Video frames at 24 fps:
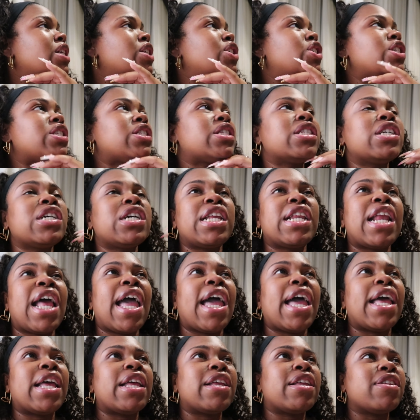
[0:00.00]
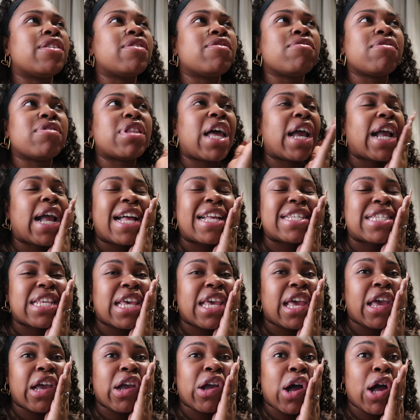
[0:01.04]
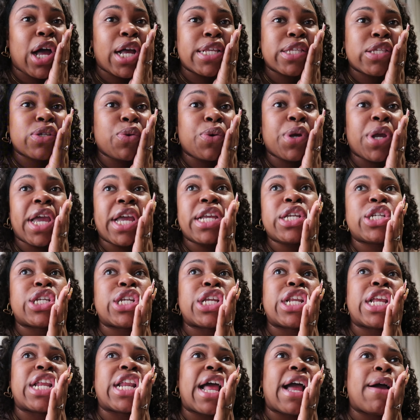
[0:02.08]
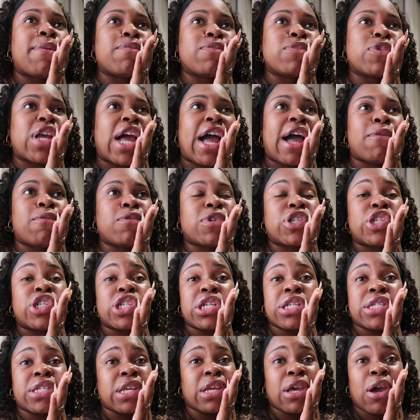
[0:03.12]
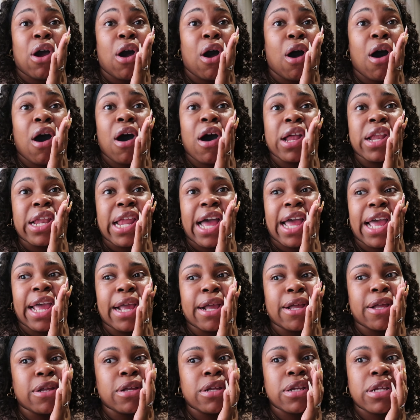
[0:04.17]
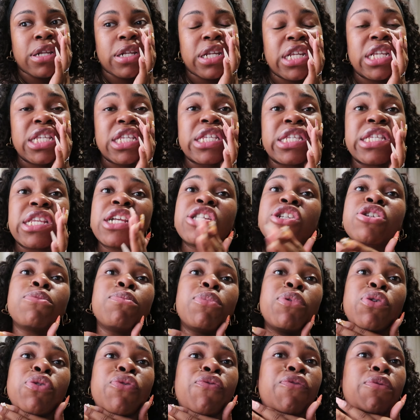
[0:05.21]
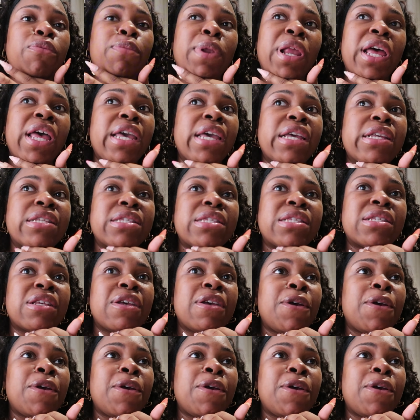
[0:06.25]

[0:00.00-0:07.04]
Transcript: just looking at, like I said, God's creation. And I'm, I was just in awe, like, this is such a beautiful place.